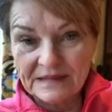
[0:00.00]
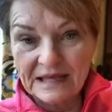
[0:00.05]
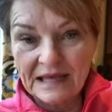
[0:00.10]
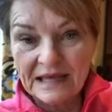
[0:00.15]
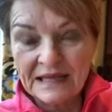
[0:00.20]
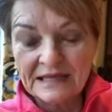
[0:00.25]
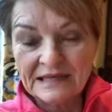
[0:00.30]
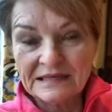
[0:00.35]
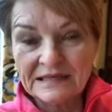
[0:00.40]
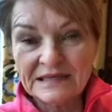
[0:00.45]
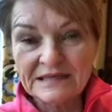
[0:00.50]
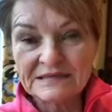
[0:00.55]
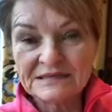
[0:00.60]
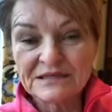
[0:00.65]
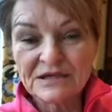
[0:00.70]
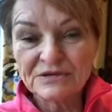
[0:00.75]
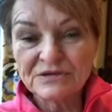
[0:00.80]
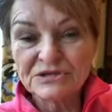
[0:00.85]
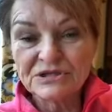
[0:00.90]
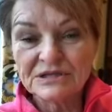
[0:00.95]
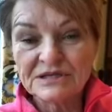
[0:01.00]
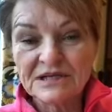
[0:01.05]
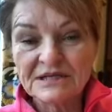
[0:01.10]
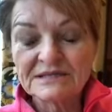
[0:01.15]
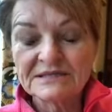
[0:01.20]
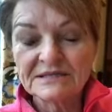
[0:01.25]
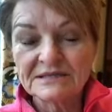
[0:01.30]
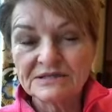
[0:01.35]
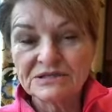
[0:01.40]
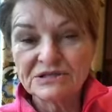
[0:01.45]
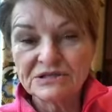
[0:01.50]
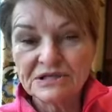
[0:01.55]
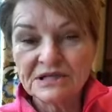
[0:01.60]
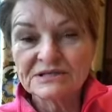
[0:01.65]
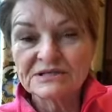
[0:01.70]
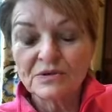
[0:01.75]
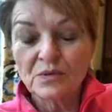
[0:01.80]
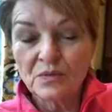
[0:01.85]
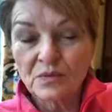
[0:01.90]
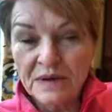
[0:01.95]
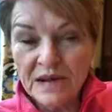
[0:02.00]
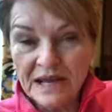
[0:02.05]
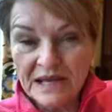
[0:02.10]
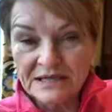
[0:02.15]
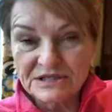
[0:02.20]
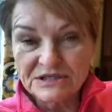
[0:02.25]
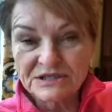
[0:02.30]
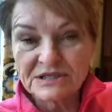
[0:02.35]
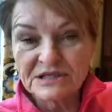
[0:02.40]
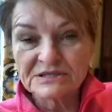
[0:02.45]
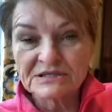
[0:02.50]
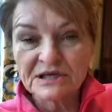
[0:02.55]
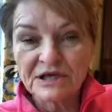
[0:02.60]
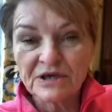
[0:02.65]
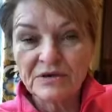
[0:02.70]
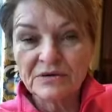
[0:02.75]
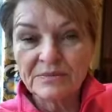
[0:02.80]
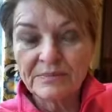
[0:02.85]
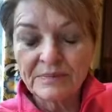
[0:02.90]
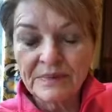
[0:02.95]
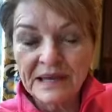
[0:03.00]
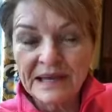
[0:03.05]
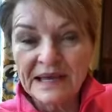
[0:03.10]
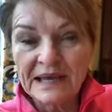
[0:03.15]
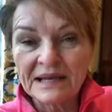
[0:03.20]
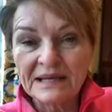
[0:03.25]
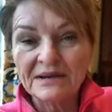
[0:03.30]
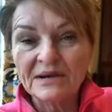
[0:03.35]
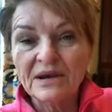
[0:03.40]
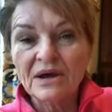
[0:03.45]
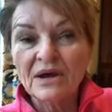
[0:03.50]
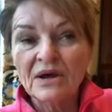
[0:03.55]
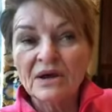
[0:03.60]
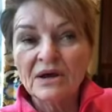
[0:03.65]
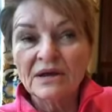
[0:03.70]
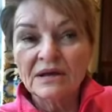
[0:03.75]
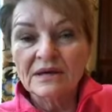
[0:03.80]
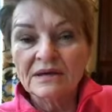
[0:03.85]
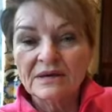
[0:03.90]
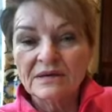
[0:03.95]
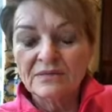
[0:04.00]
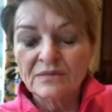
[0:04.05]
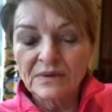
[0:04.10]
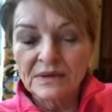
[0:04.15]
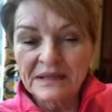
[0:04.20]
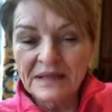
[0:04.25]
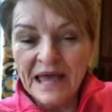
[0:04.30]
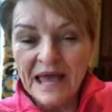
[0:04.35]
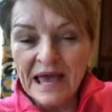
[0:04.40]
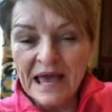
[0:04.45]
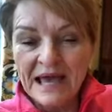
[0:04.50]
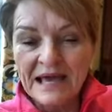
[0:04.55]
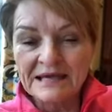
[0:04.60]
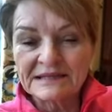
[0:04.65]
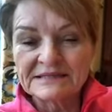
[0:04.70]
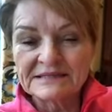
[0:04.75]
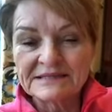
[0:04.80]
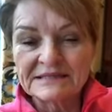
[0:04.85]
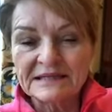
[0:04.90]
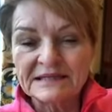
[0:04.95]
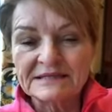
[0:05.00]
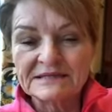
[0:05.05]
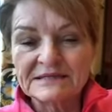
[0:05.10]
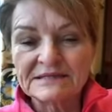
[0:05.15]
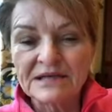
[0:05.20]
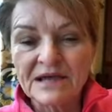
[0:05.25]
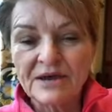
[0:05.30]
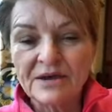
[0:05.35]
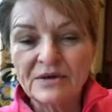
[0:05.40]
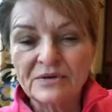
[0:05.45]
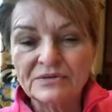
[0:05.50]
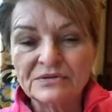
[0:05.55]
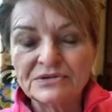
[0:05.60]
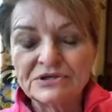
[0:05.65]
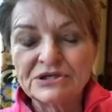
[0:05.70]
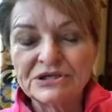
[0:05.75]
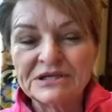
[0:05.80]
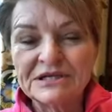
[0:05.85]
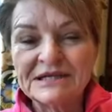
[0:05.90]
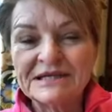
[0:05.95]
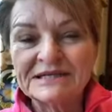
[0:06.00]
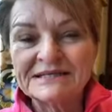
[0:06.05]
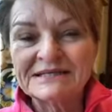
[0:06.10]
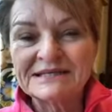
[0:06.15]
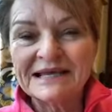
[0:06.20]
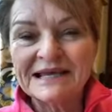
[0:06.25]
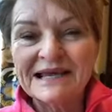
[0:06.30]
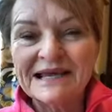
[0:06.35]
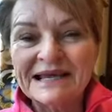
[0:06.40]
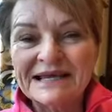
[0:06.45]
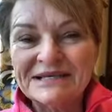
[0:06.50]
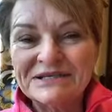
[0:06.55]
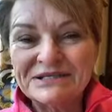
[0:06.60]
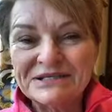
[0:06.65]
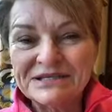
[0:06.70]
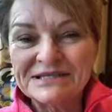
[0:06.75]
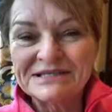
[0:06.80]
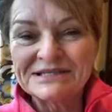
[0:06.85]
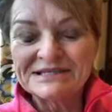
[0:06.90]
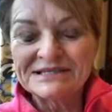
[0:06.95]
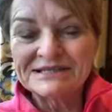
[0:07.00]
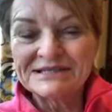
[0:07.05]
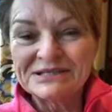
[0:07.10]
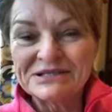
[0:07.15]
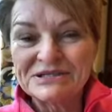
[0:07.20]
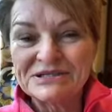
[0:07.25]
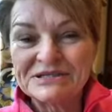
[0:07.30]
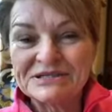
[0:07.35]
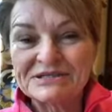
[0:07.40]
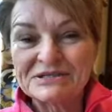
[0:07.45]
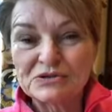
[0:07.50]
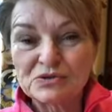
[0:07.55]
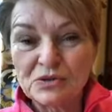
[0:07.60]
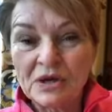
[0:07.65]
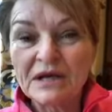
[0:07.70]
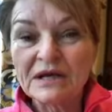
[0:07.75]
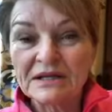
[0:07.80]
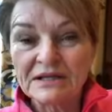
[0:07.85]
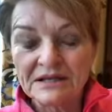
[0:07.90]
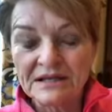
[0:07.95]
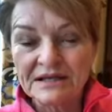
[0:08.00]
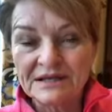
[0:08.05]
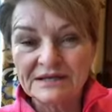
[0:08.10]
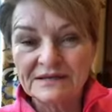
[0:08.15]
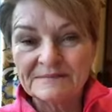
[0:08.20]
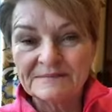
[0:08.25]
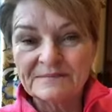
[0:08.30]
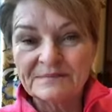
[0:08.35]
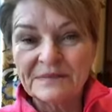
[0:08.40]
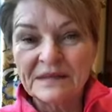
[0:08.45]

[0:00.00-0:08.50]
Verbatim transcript: And and so she doesn't she doesn't rest, she doesn't go to bed relaxed and so she's she's she's struggling.